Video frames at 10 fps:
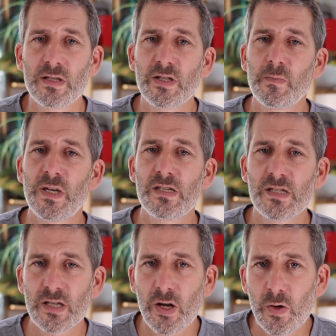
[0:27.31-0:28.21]
that took me
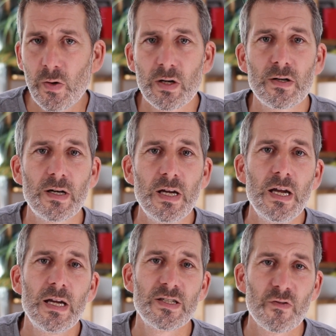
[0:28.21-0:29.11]
so long
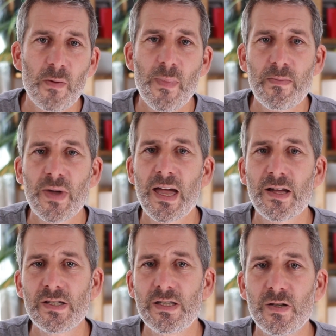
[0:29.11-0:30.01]
to remember
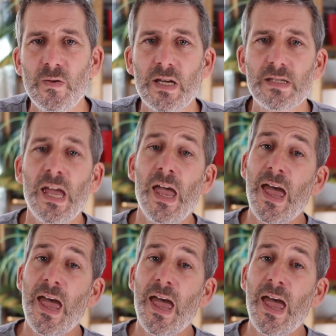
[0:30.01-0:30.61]
how to do this.